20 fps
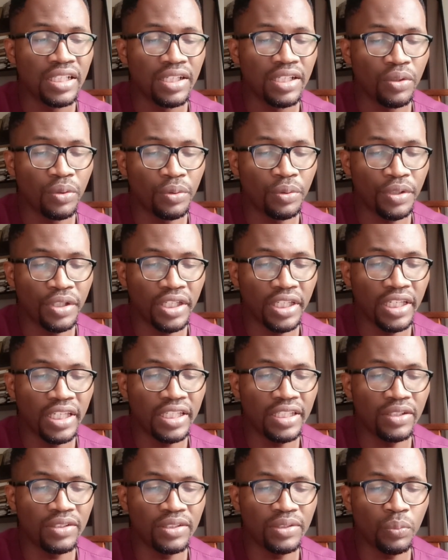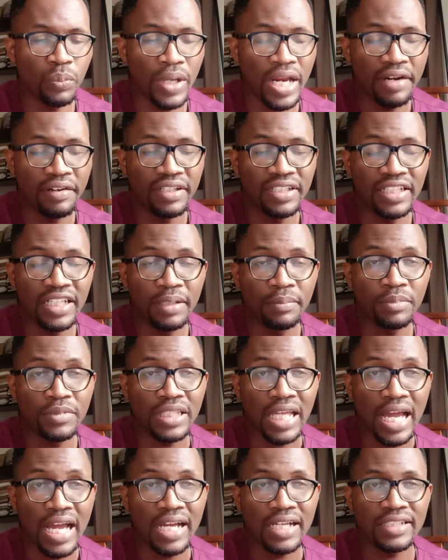Okay, wearing name
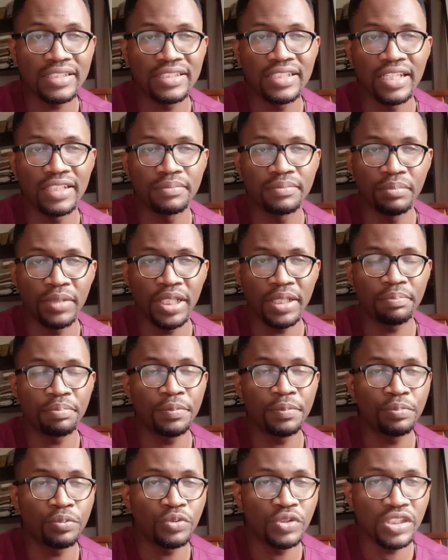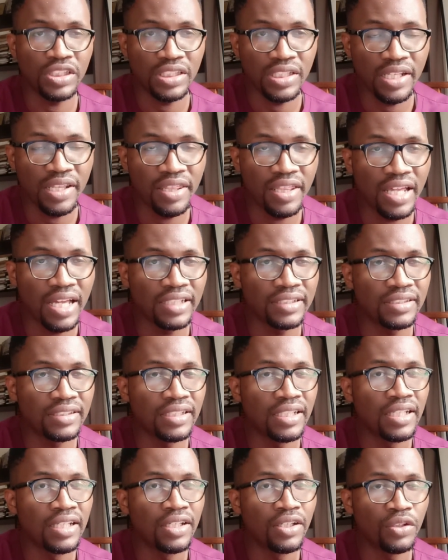tags that make people see that,
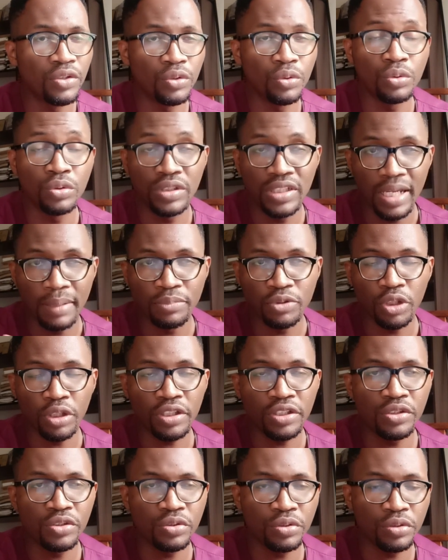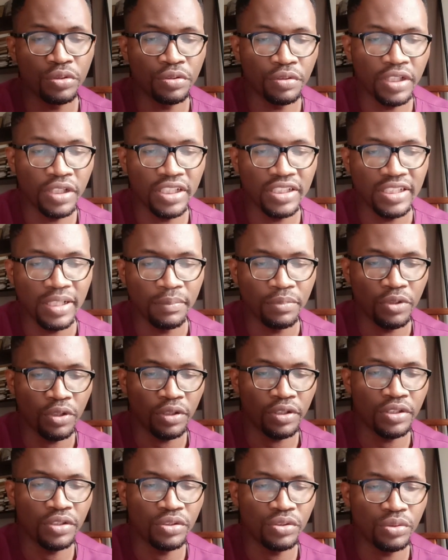oh, I'm talking to Grace, I'm
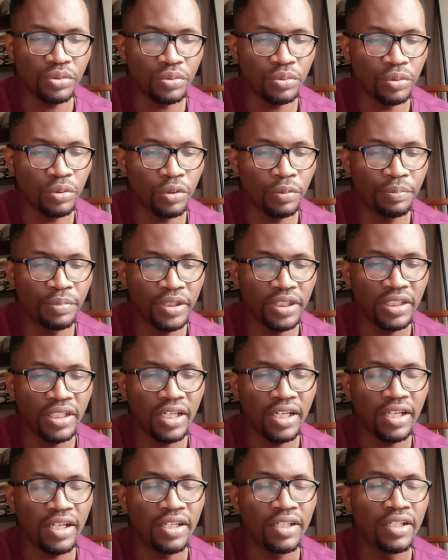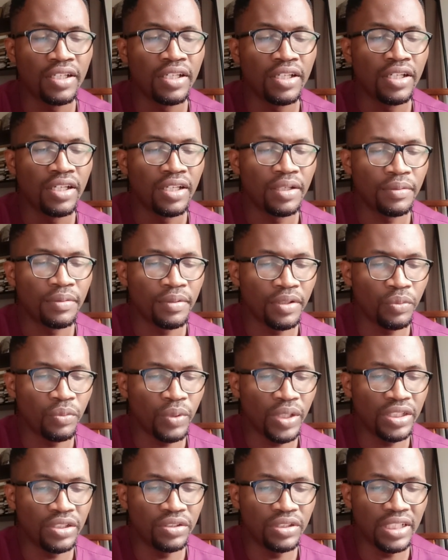talking to Obina.
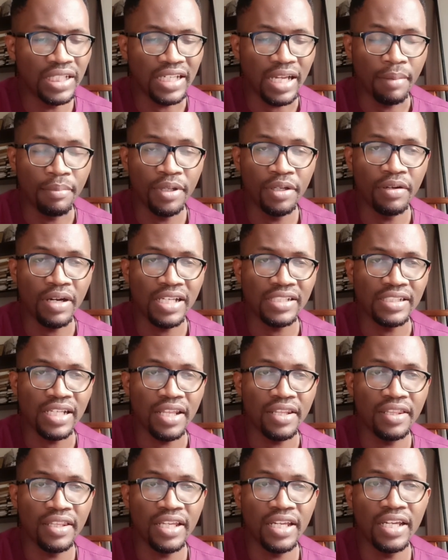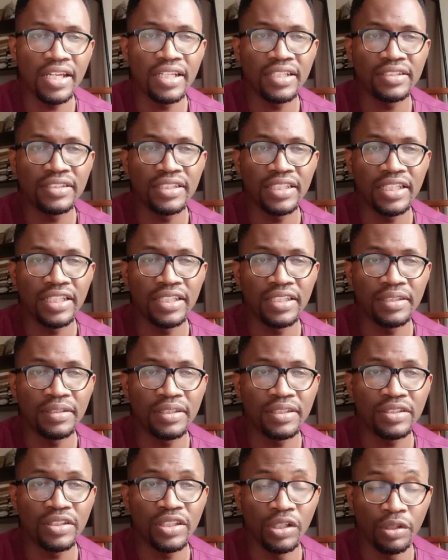When the cameras are there, they
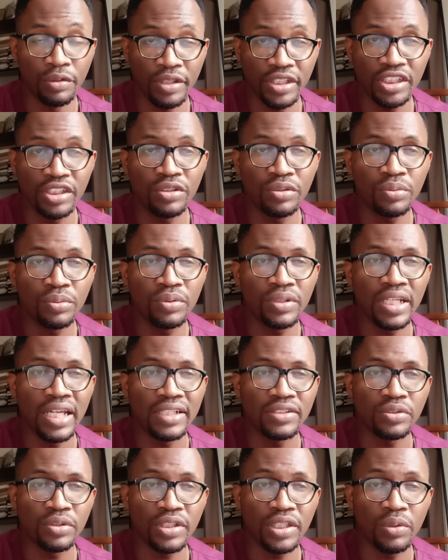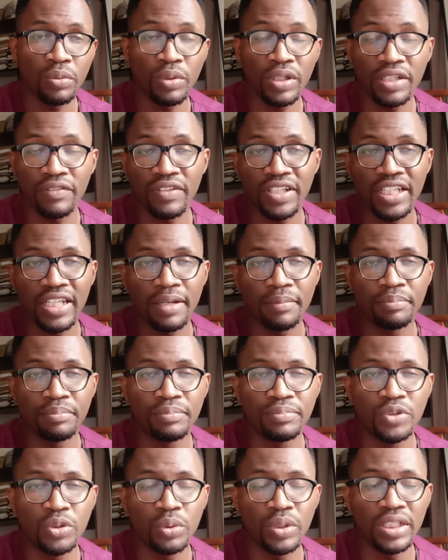already know that, okay, whatever they are
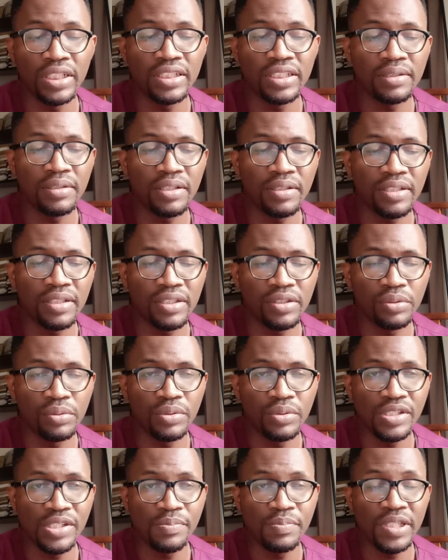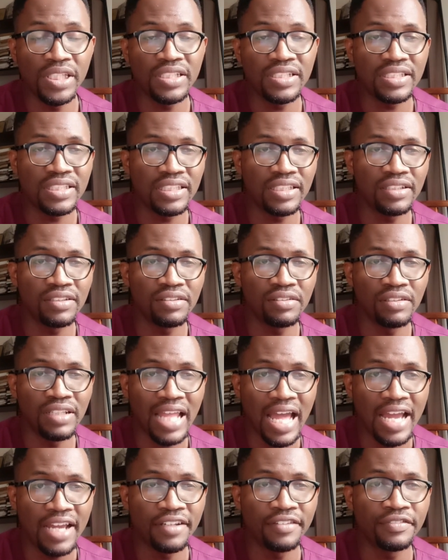doing, is being seen
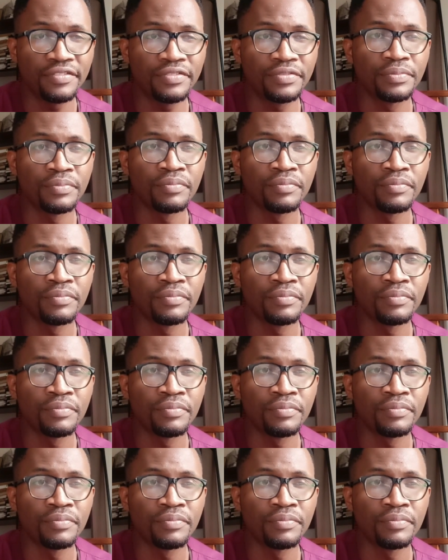live.